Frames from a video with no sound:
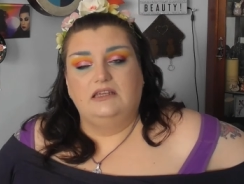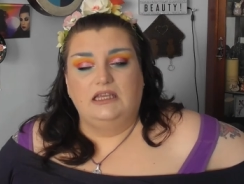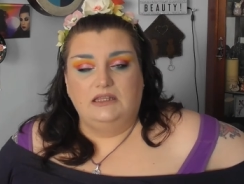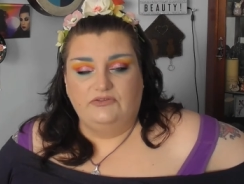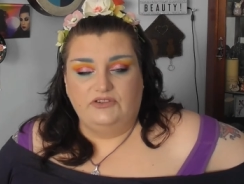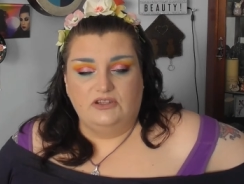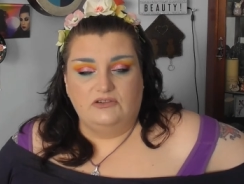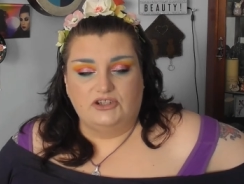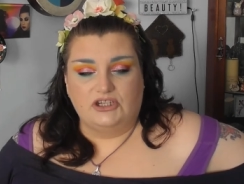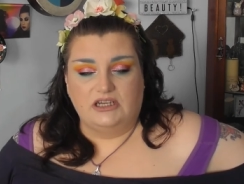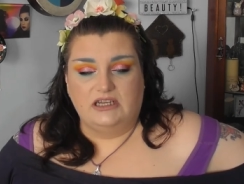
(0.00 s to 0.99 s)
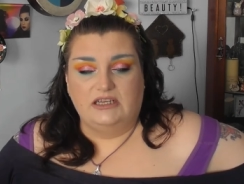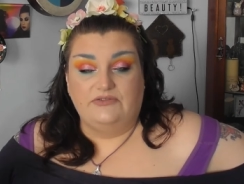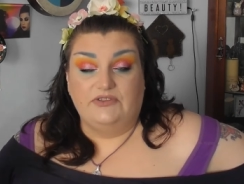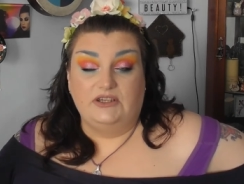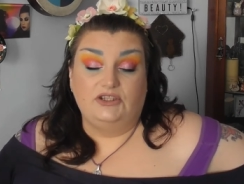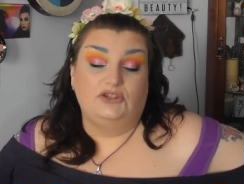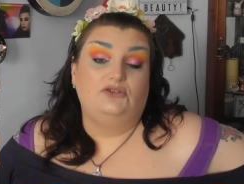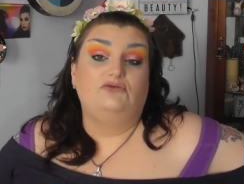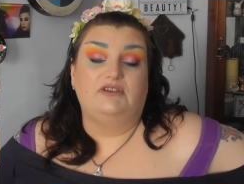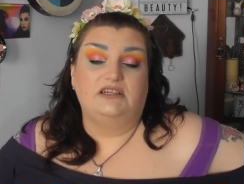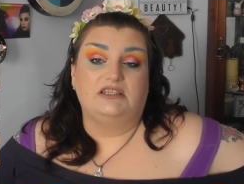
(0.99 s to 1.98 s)
in the future, if they do
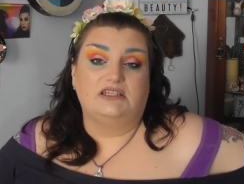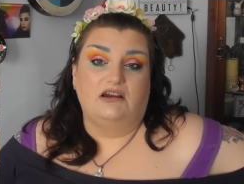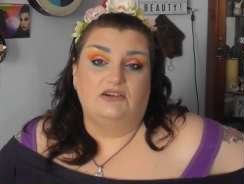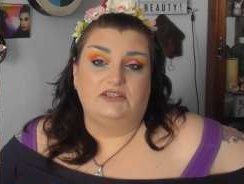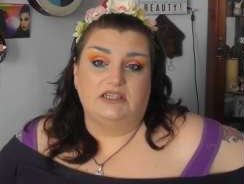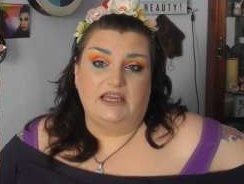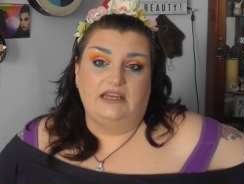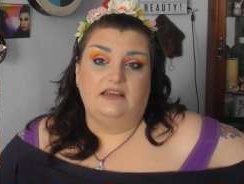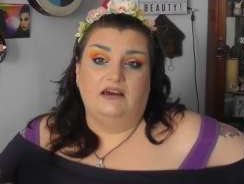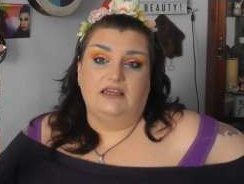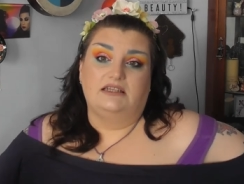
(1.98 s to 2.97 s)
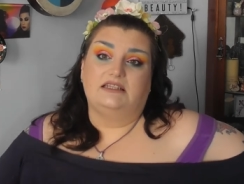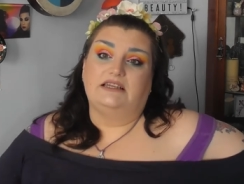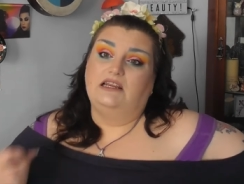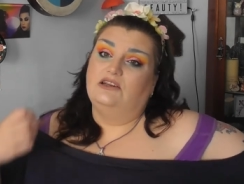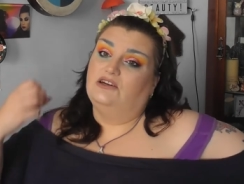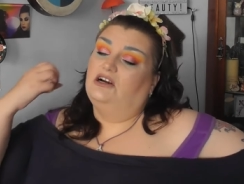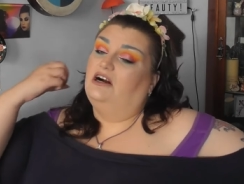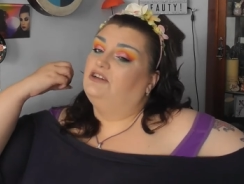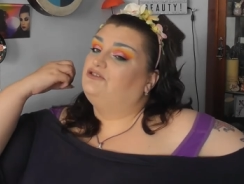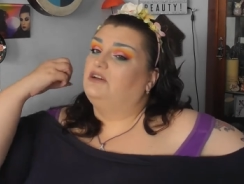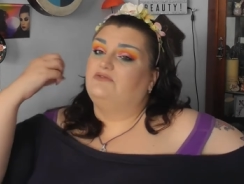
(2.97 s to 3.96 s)
restart again, I can say, look, I
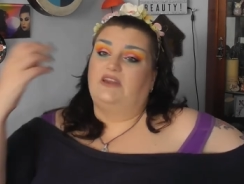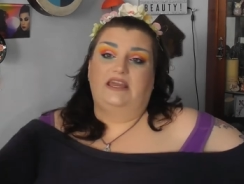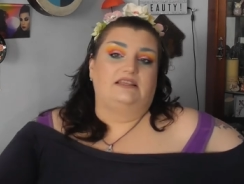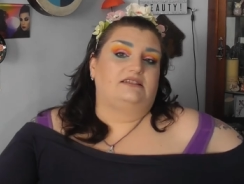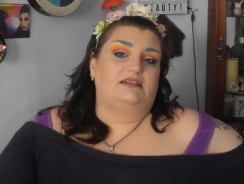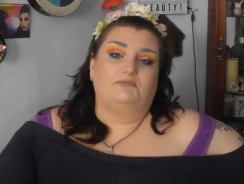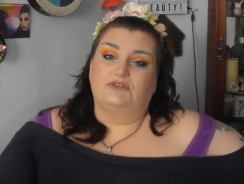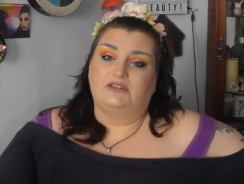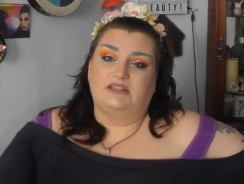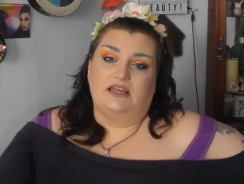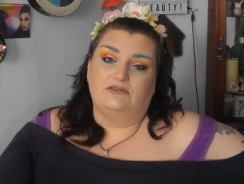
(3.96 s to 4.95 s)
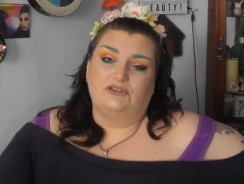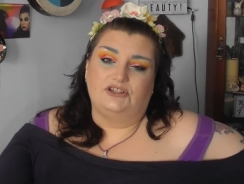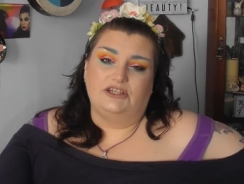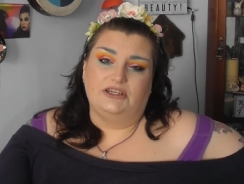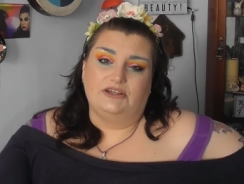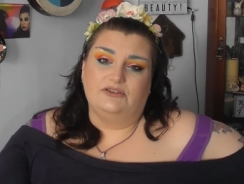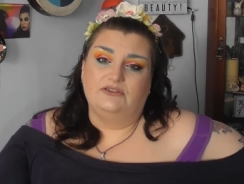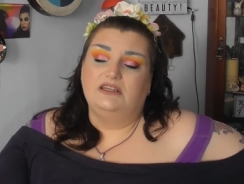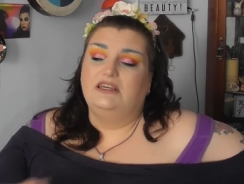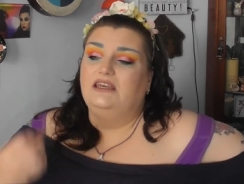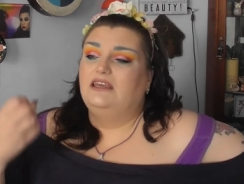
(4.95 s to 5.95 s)
drove X number of sales to you.
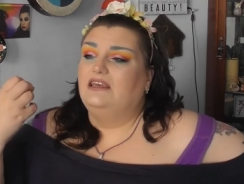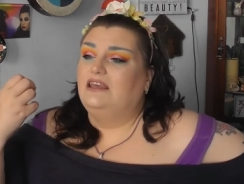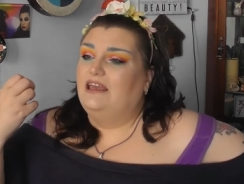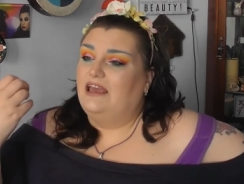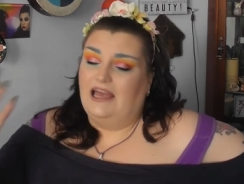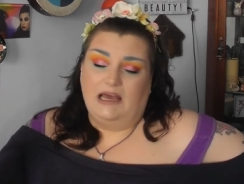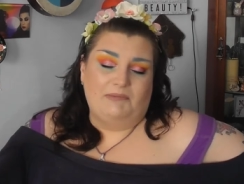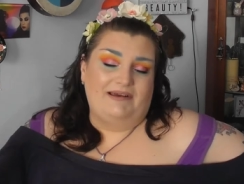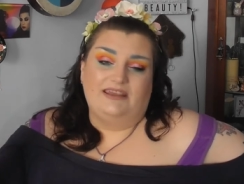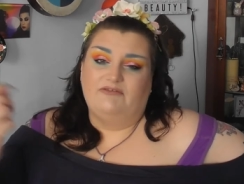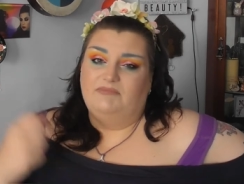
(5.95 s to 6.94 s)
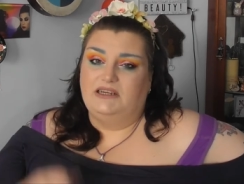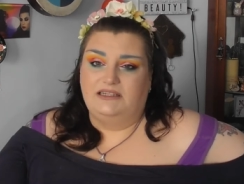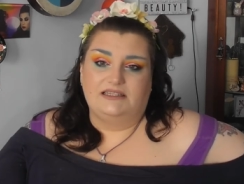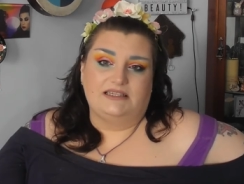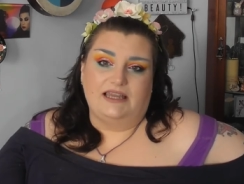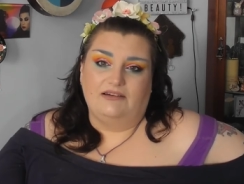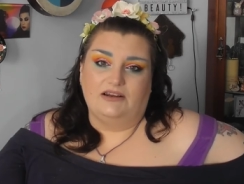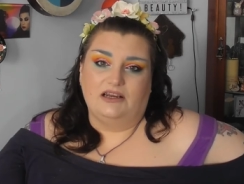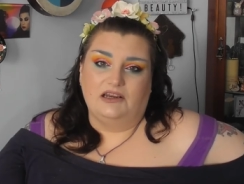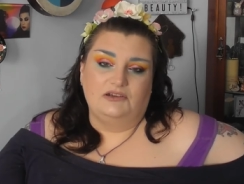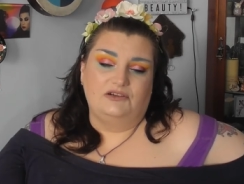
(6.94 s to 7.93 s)
How about giving me a discount
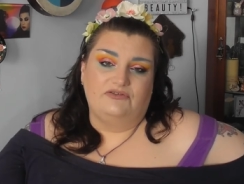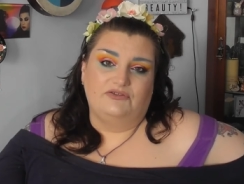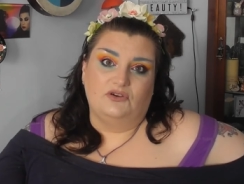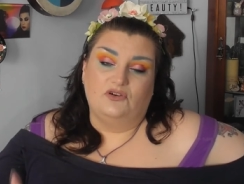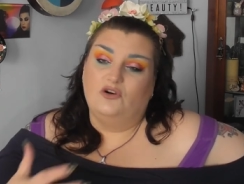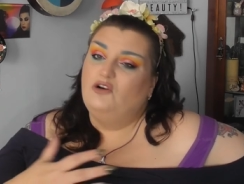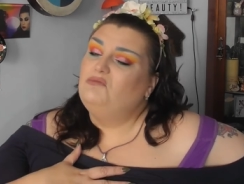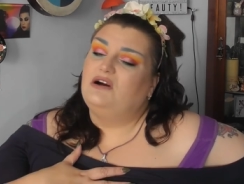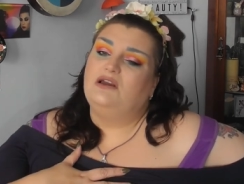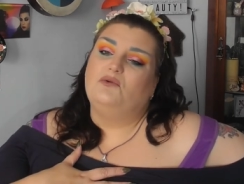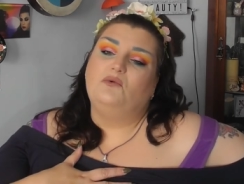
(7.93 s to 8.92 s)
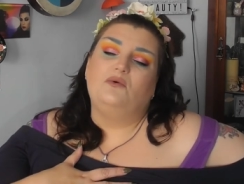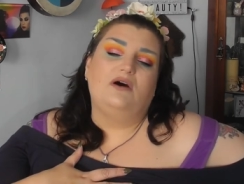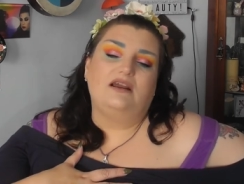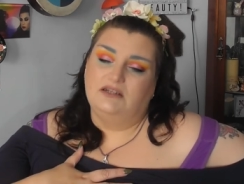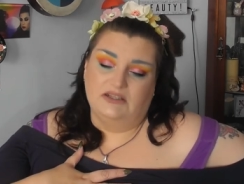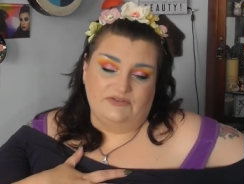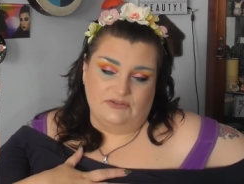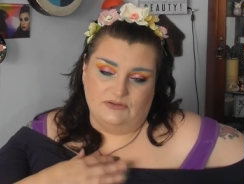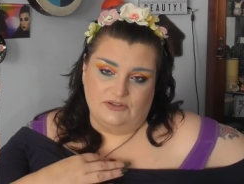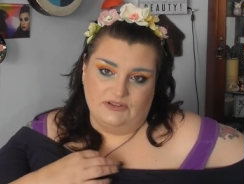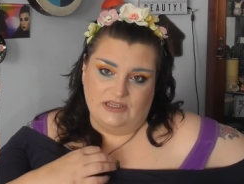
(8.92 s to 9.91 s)
code for all my
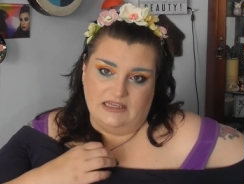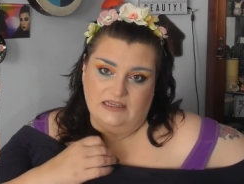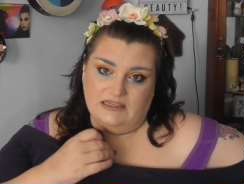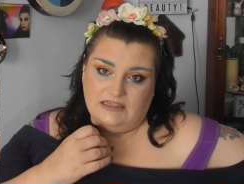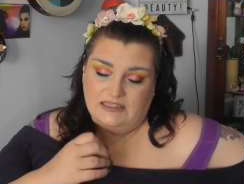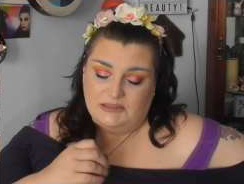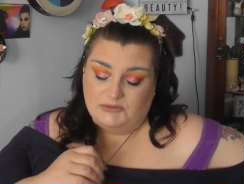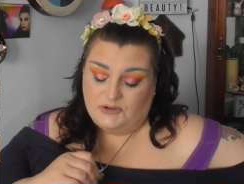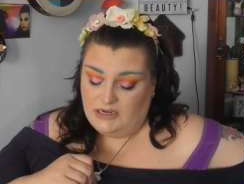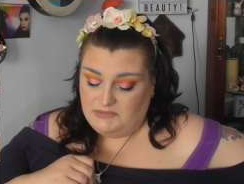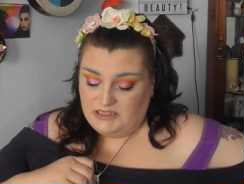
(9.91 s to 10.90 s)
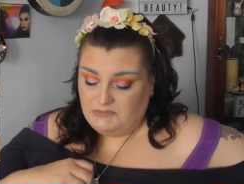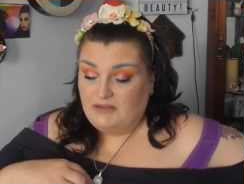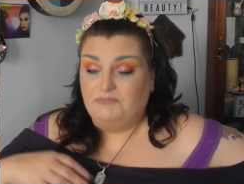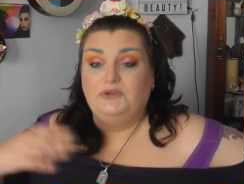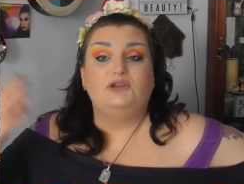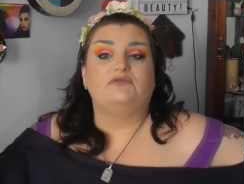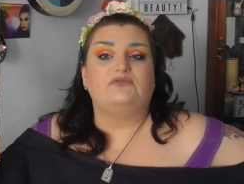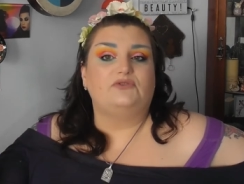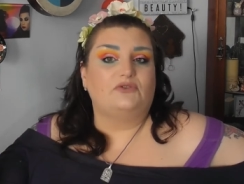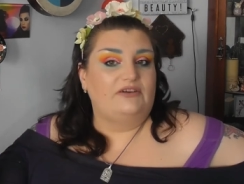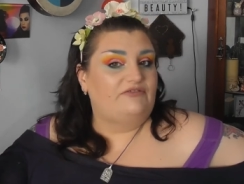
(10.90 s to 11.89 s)
wonderful subscribers, my beautiful
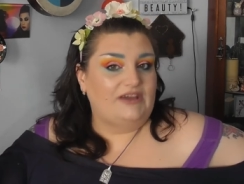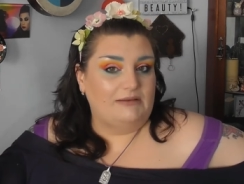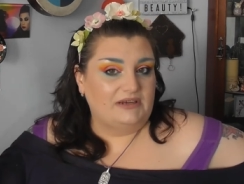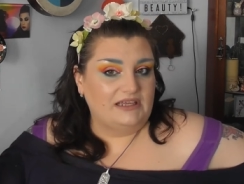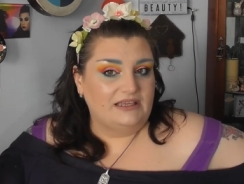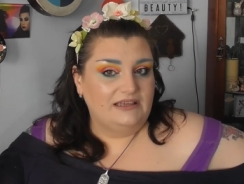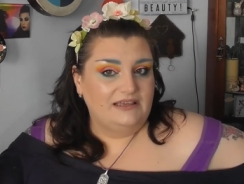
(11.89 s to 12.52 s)
4F family.